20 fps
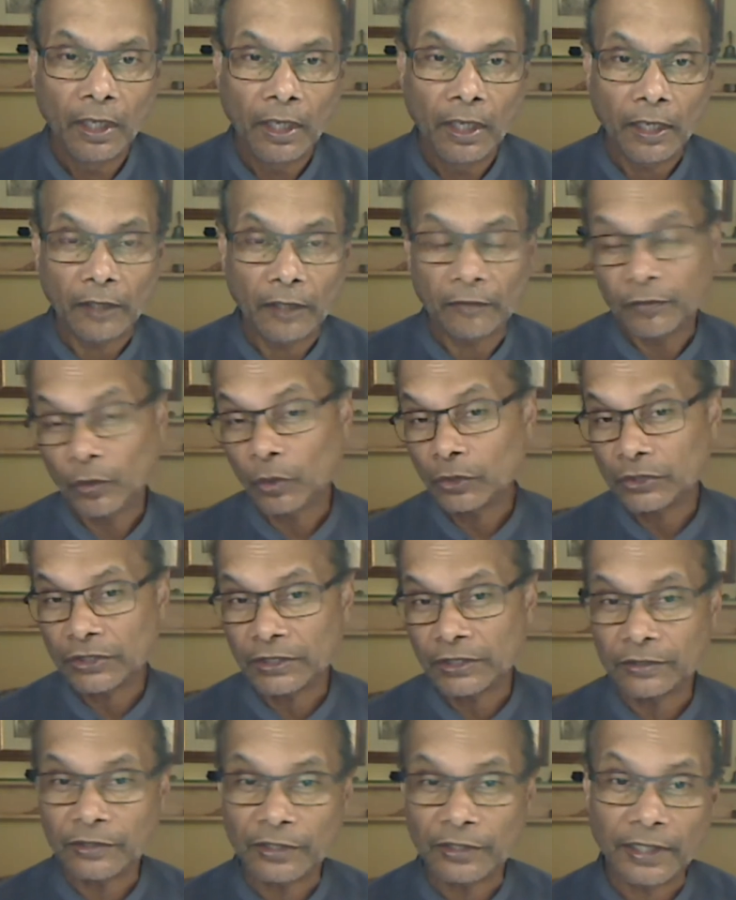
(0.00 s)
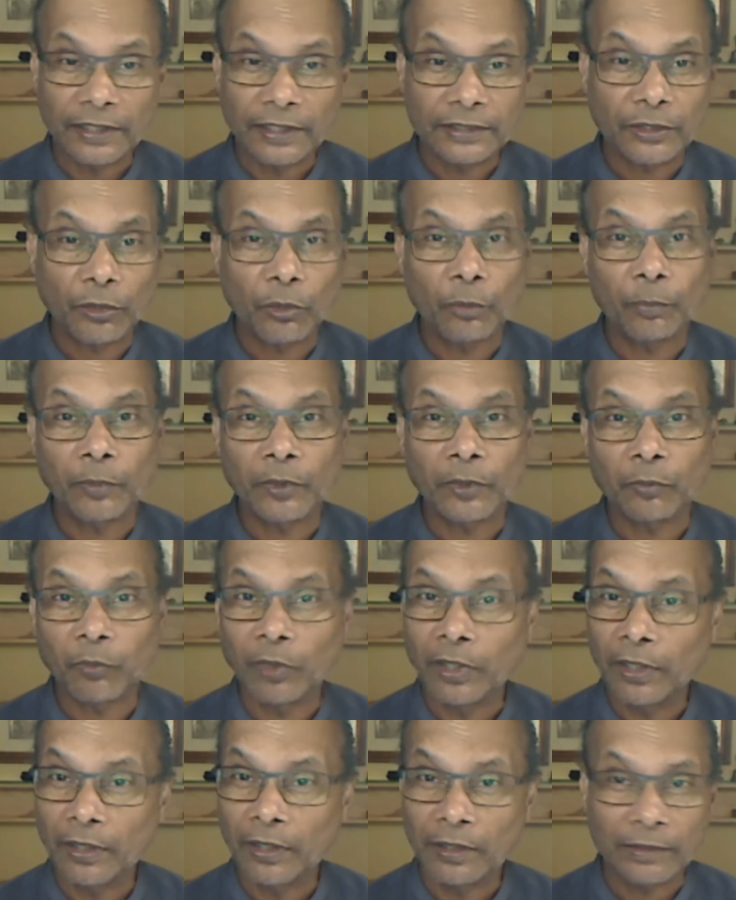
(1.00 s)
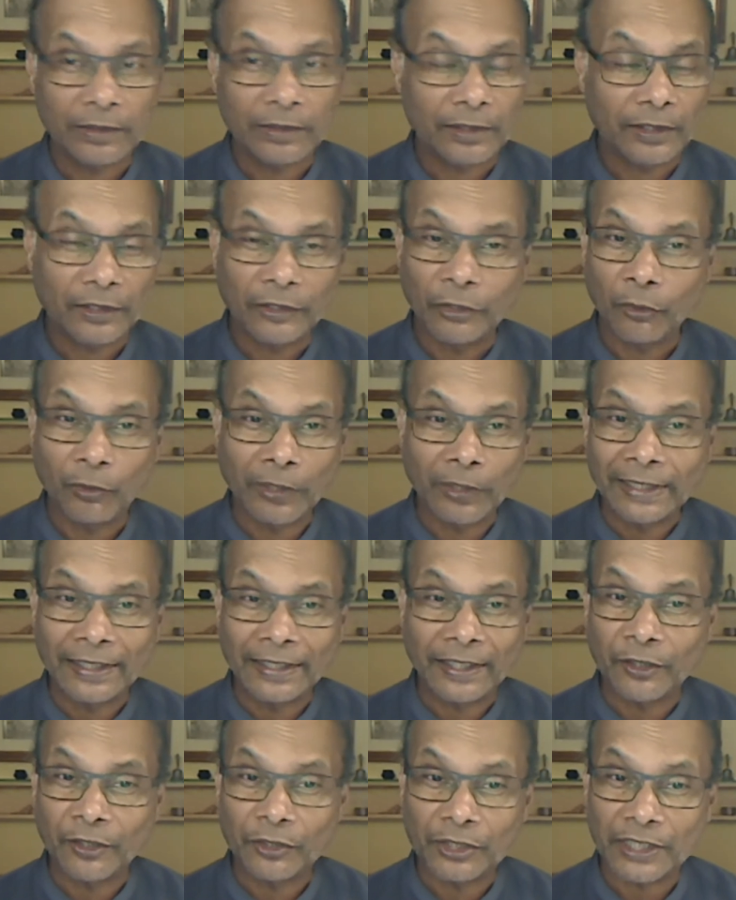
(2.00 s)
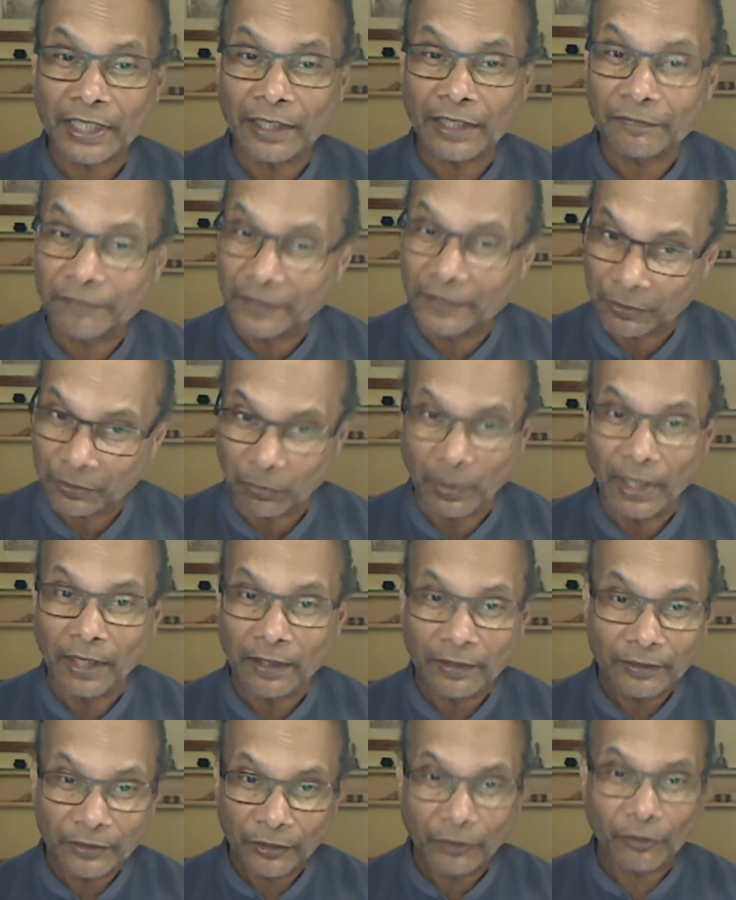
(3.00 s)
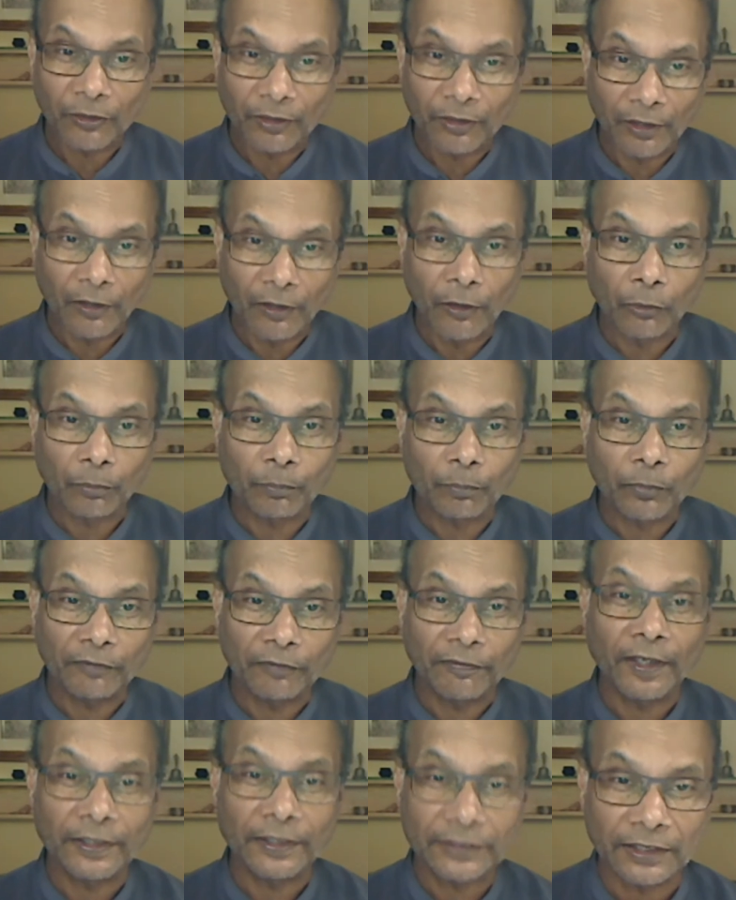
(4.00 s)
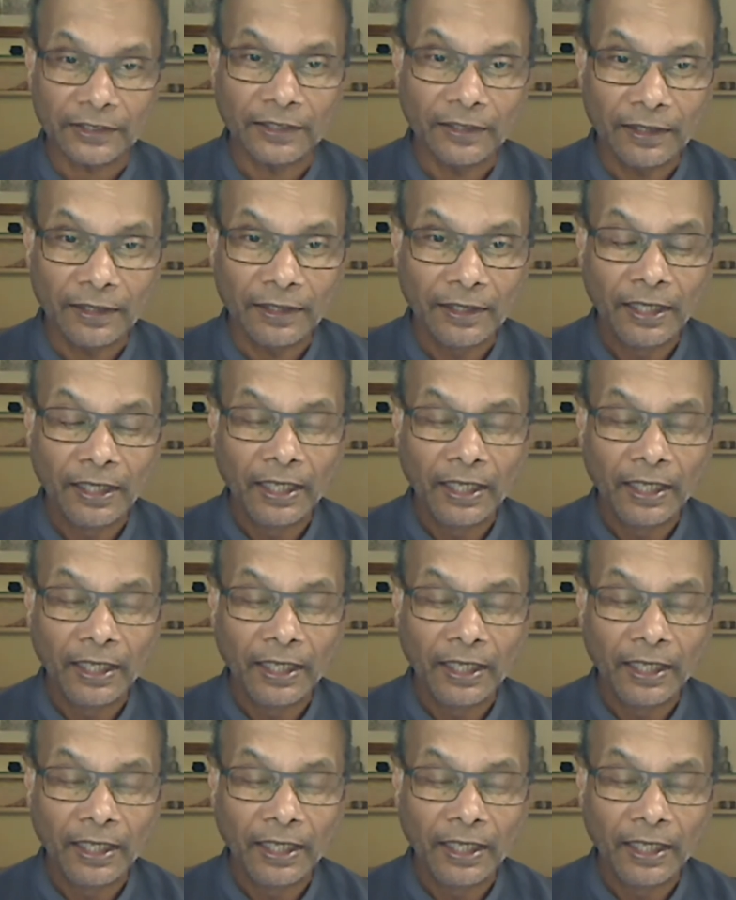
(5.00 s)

And of course, in today's corporate world, you're leading yourself as well. You're a lone professional.